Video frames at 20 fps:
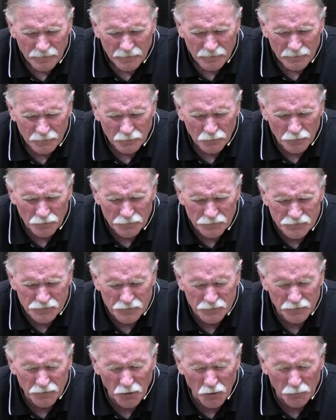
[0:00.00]
Lord, that
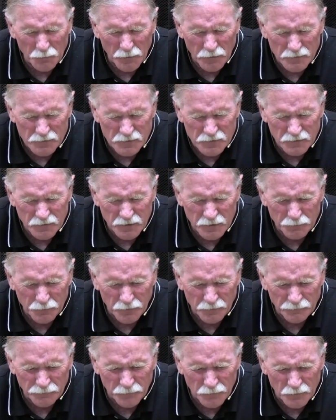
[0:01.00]
you'd help us to keep
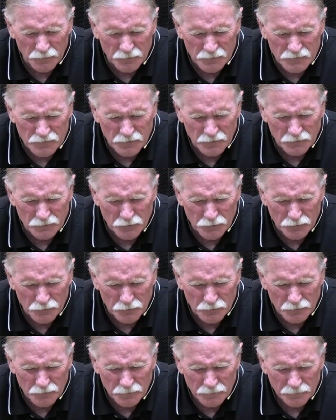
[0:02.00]
our focus on
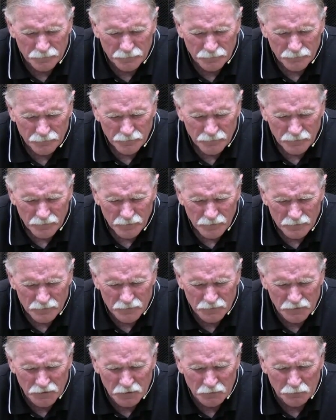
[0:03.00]
you,
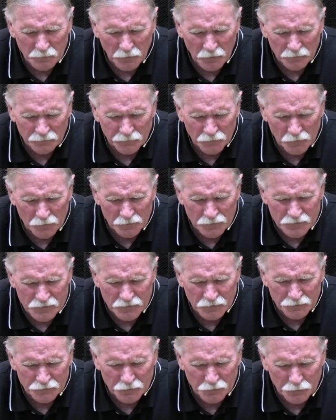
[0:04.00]
to keep our focus
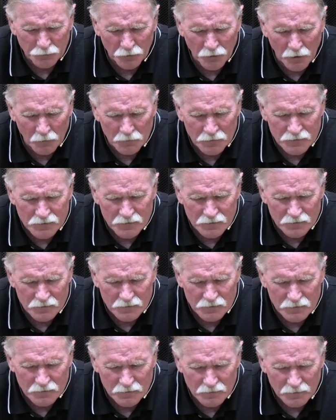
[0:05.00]
on your
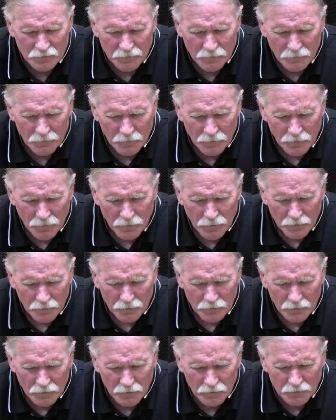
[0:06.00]
promises,
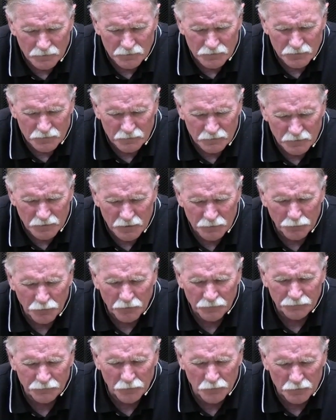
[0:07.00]
and to keep
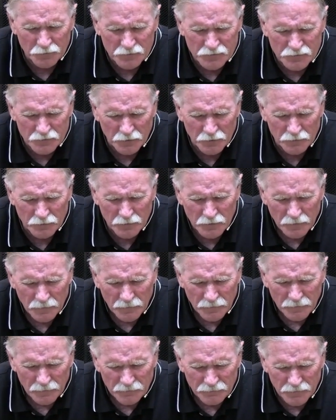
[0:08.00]
our focus on
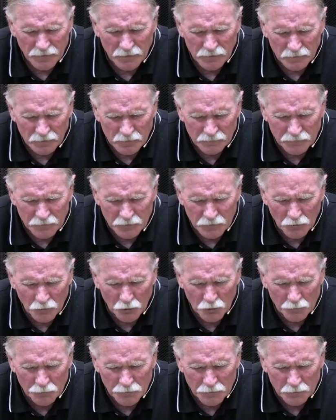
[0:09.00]
that living
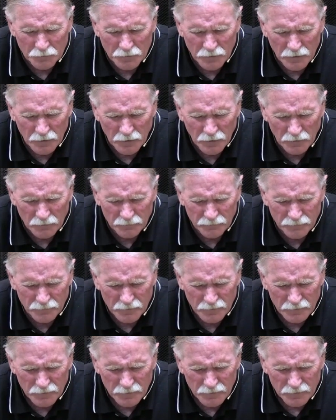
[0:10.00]
hope that we have
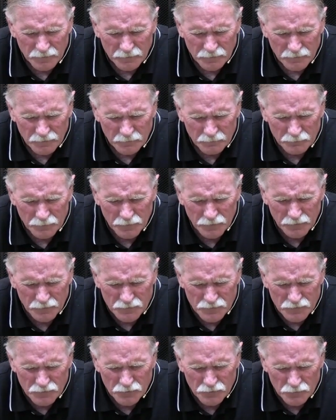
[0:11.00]

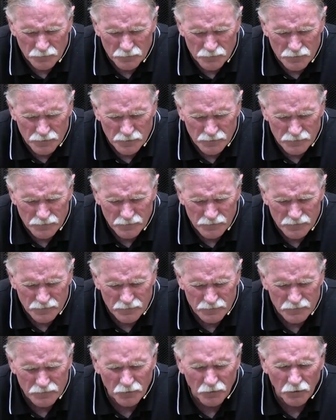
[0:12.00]
because of you, Jesus.
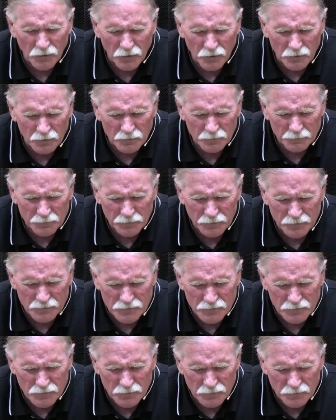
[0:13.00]
It's all
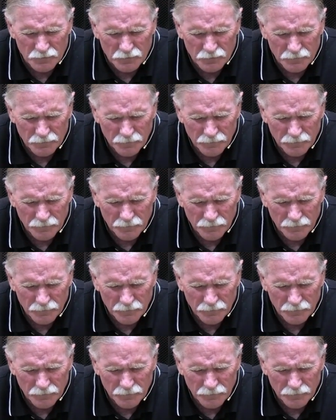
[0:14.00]
because of you.